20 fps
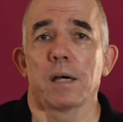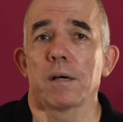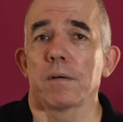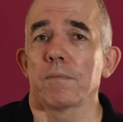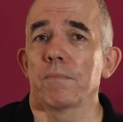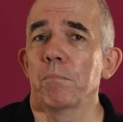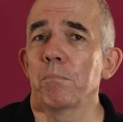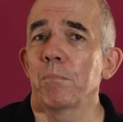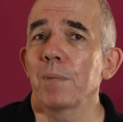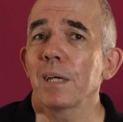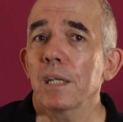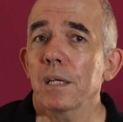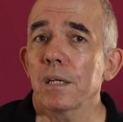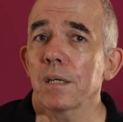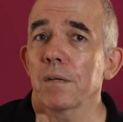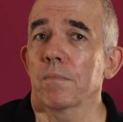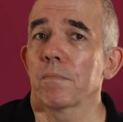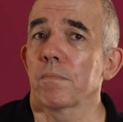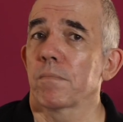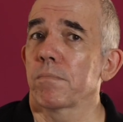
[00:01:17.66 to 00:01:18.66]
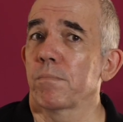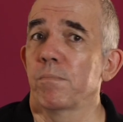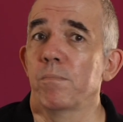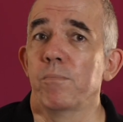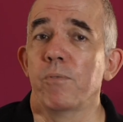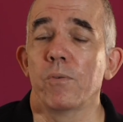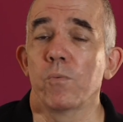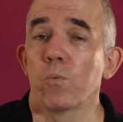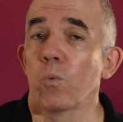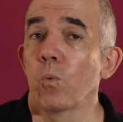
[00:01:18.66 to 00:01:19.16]
Many
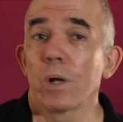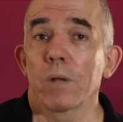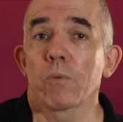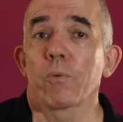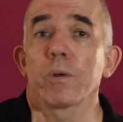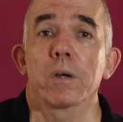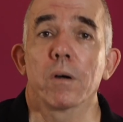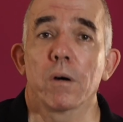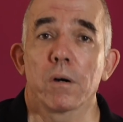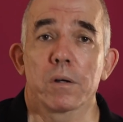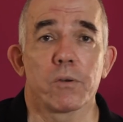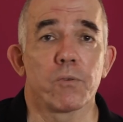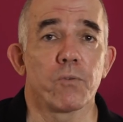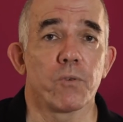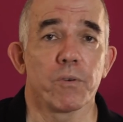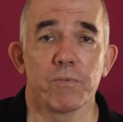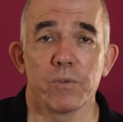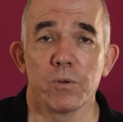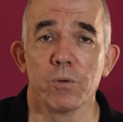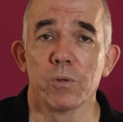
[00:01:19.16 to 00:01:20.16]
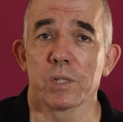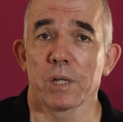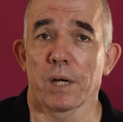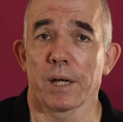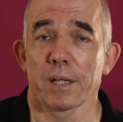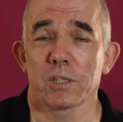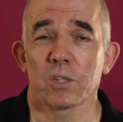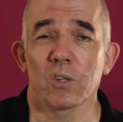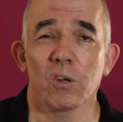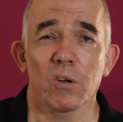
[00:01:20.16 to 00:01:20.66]
well regarded review
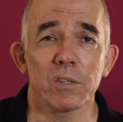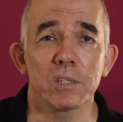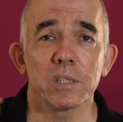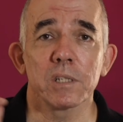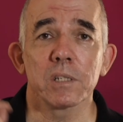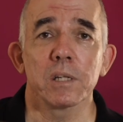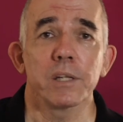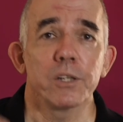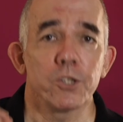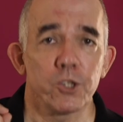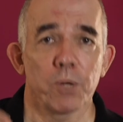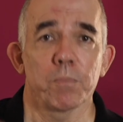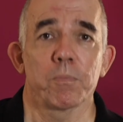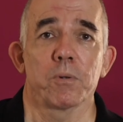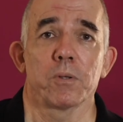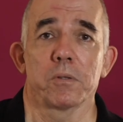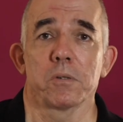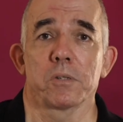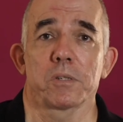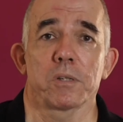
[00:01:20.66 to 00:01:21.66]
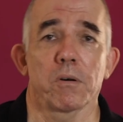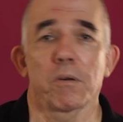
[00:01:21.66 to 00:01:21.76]
sites constantly trip on this.